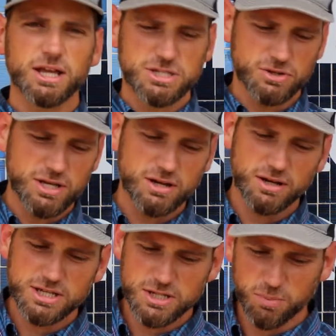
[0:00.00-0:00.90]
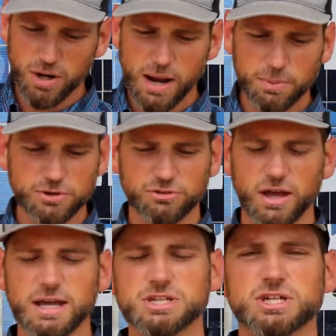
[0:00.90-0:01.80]
And so here is a proper
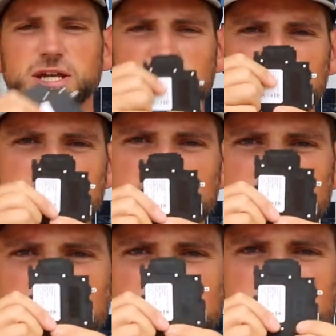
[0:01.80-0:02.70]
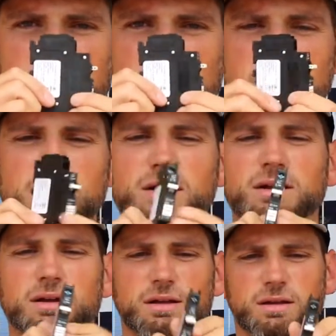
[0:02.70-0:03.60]
sized, this is a DC breaker.
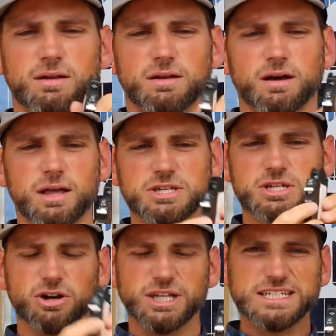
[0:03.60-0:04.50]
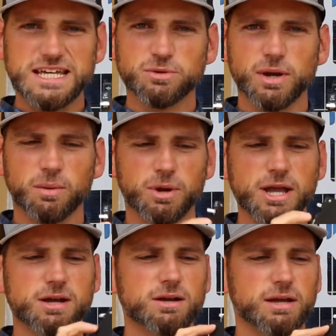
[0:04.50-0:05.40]
This is called a DIN rail
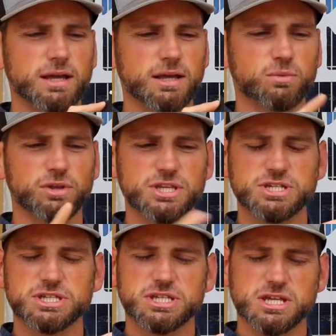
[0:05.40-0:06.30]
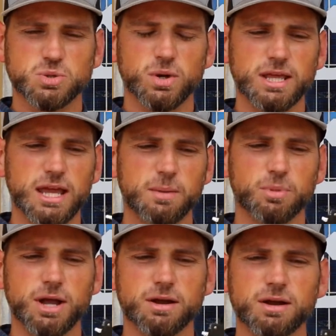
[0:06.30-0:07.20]
breaker, and what this is a 20
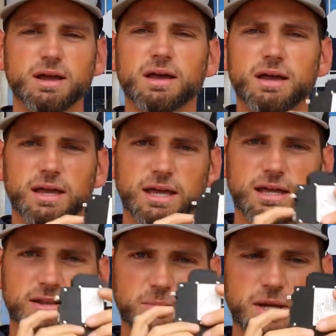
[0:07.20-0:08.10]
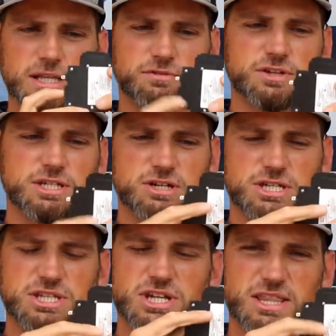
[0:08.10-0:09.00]
amp breaker. And the big difference here
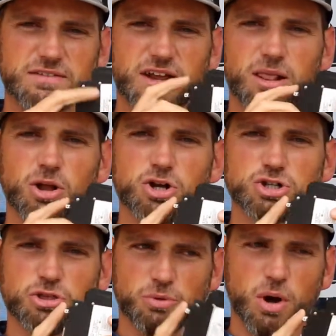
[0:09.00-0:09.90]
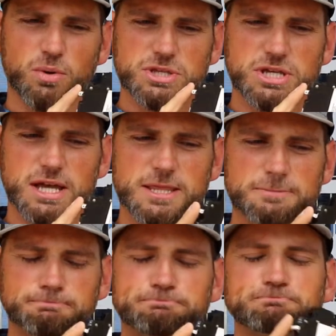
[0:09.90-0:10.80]
is inside they've got a larger throw inside
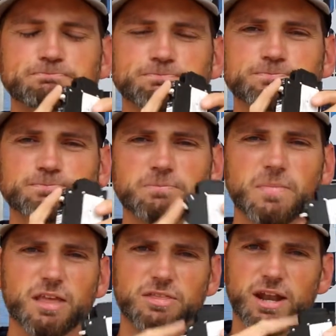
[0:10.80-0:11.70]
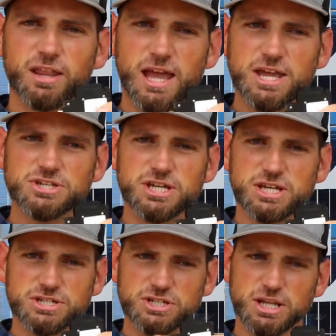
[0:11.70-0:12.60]
them than on AC,
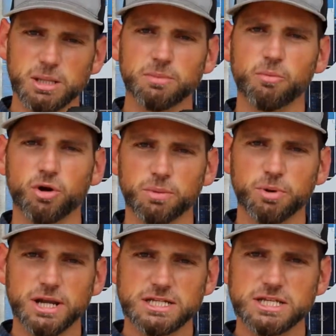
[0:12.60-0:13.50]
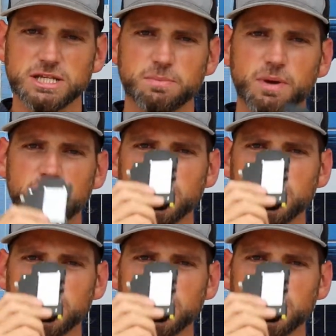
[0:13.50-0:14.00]
because you need a little bit more to break DC.